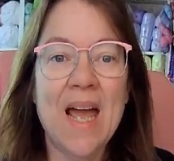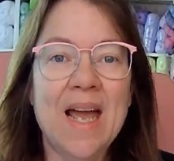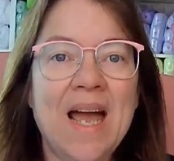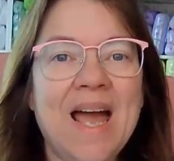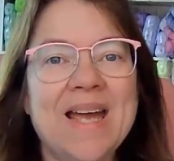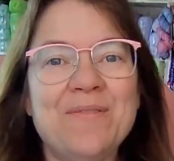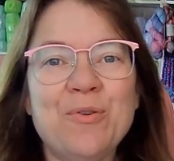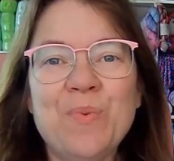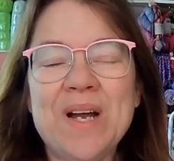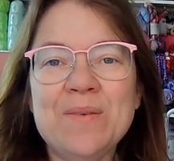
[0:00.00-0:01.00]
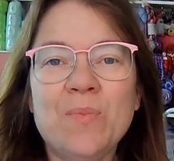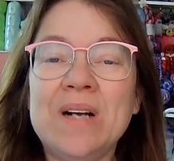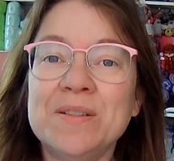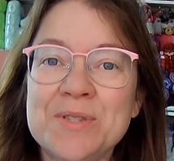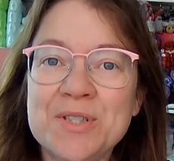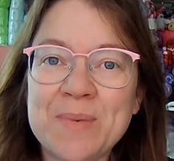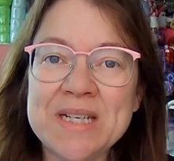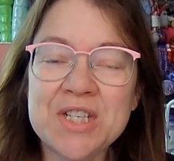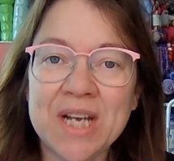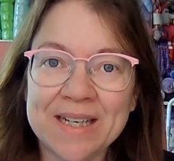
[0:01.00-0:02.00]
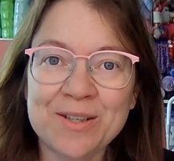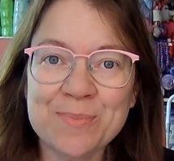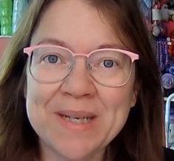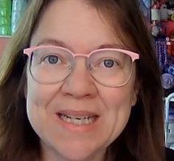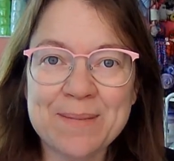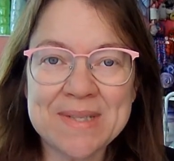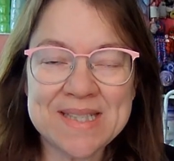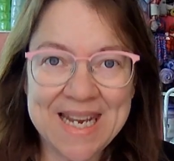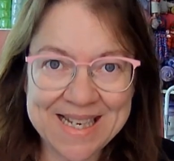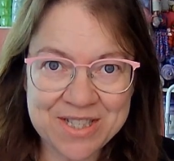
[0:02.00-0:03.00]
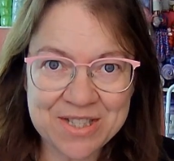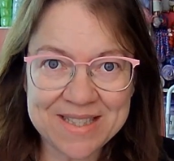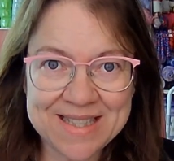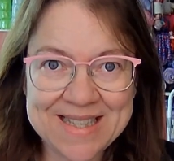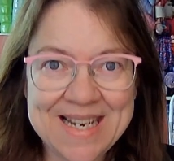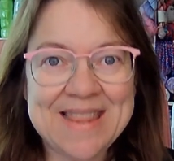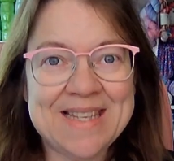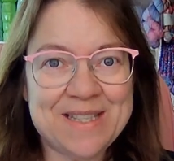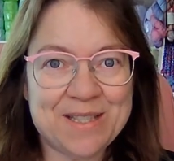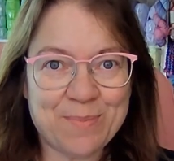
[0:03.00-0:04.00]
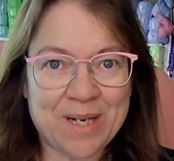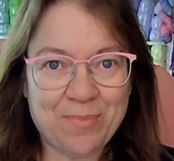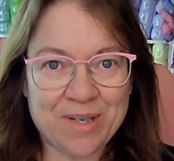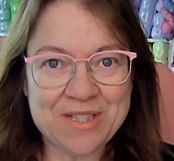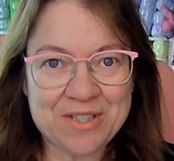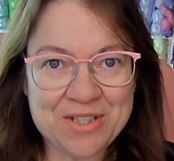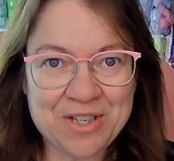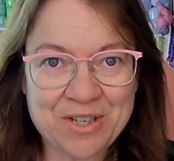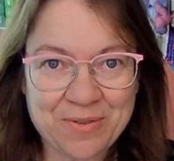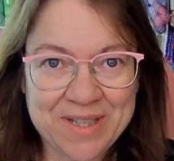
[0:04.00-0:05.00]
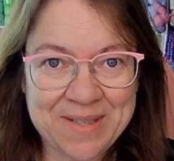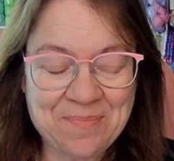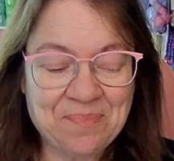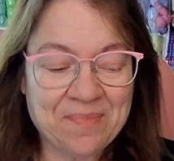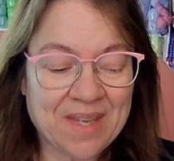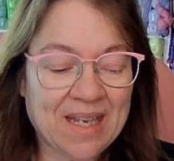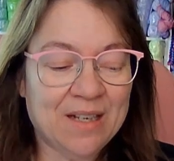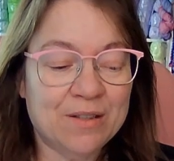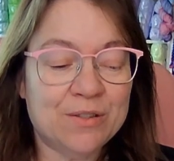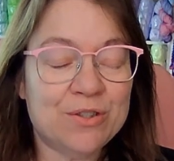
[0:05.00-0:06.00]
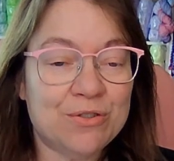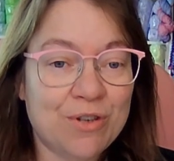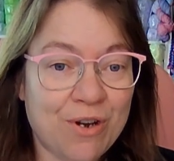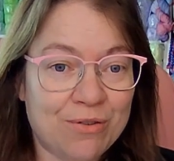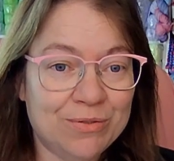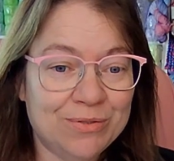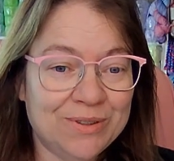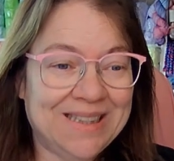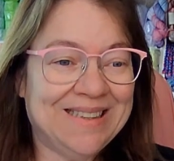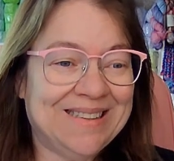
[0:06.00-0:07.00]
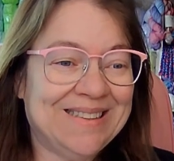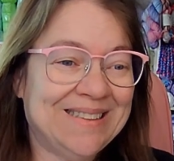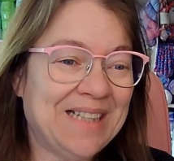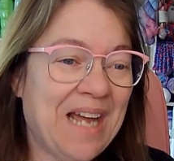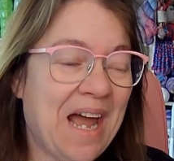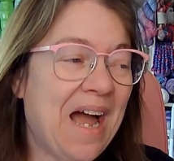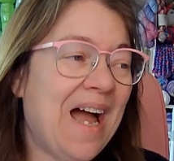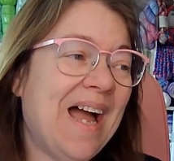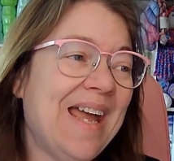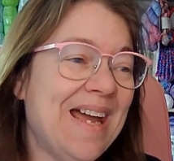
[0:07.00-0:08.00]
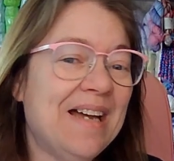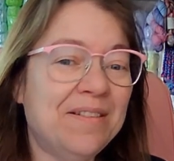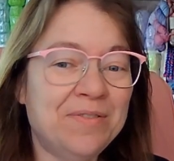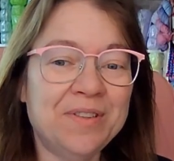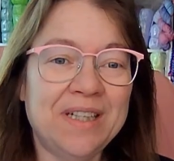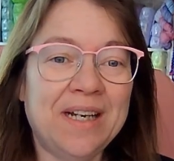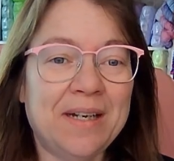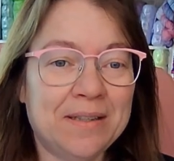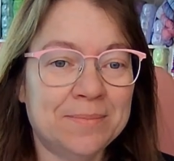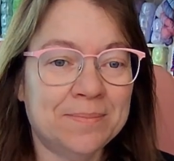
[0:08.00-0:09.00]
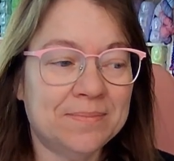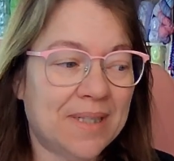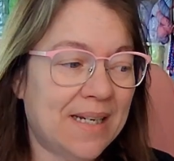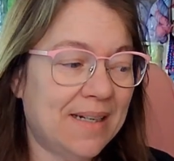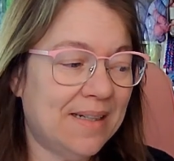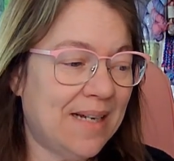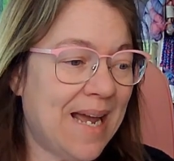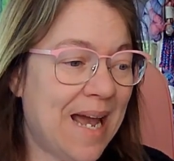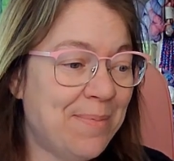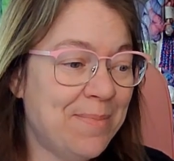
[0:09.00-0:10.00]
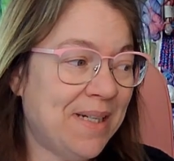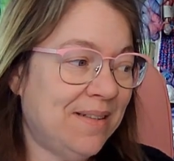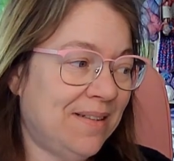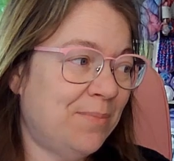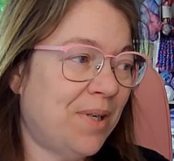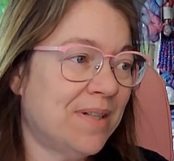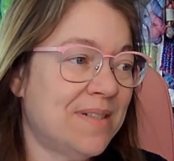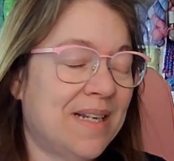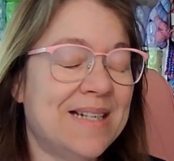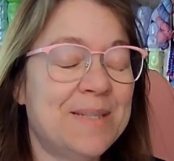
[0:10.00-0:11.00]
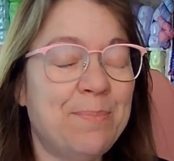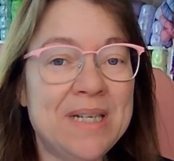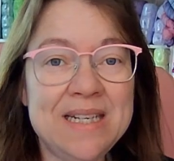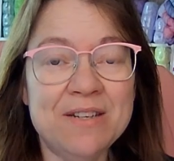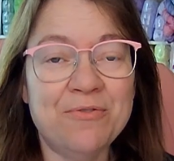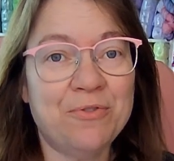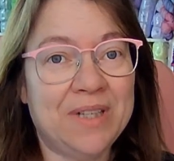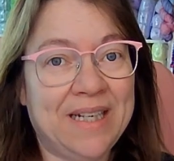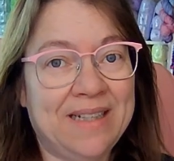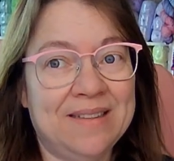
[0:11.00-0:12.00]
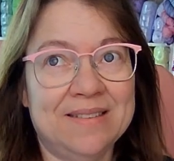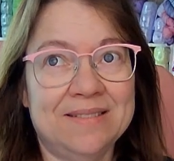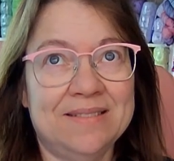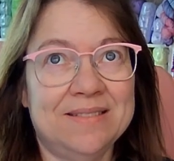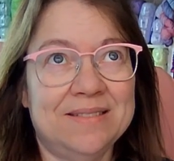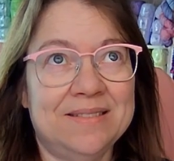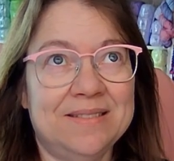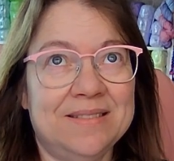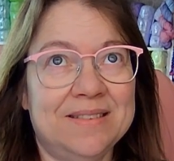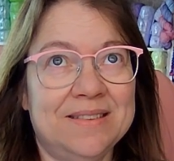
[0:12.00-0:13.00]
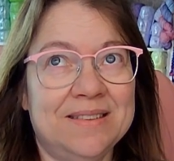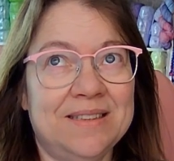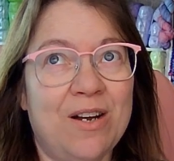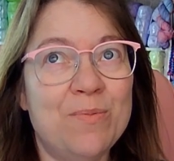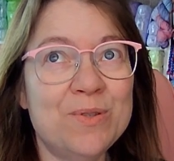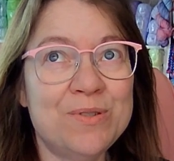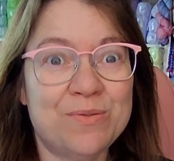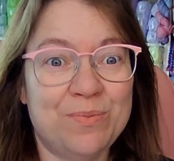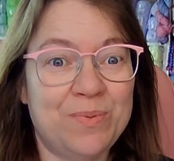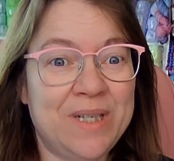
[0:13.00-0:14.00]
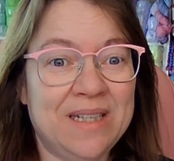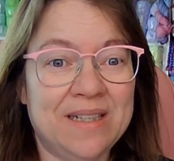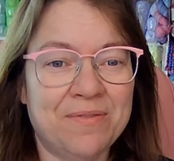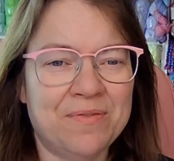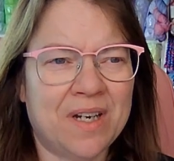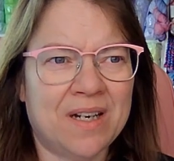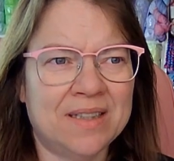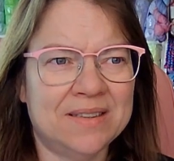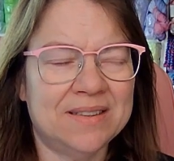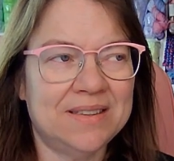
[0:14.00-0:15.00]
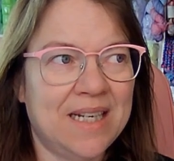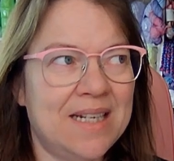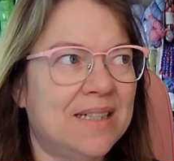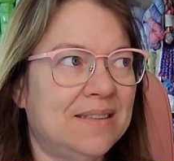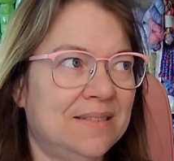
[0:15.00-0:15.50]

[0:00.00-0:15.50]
Hi everyone, welcome to my channel. My name is Angela and this is my precious yarnery. So I have a Happy Mail unboxing. It's been here for like almost a week, if not, yeah,